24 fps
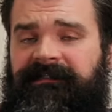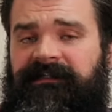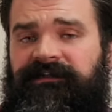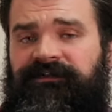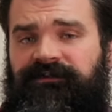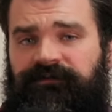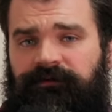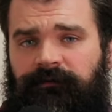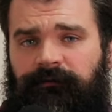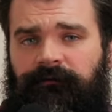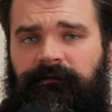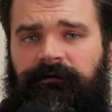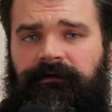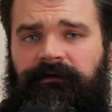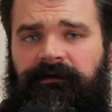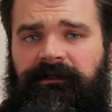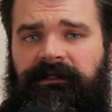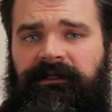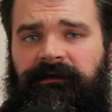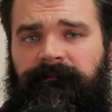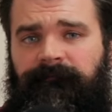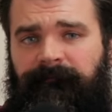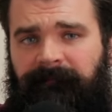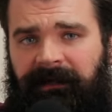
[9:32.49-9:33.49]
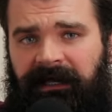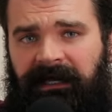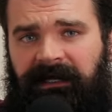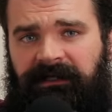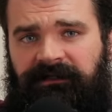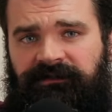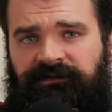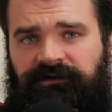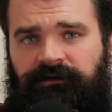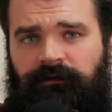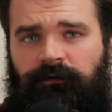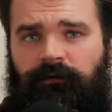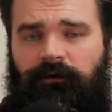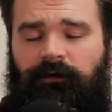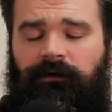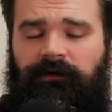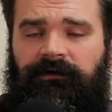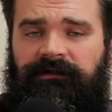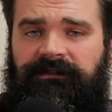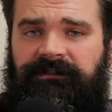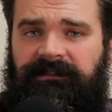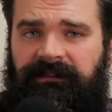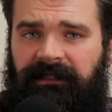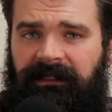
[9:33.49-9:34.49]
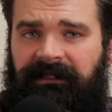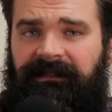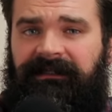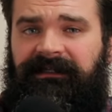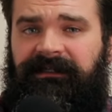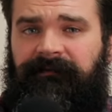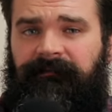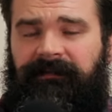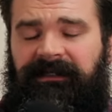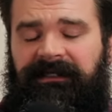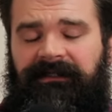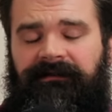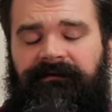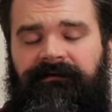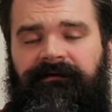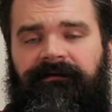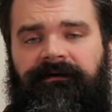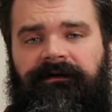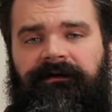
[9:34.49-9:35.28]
historically matched or slightly beaten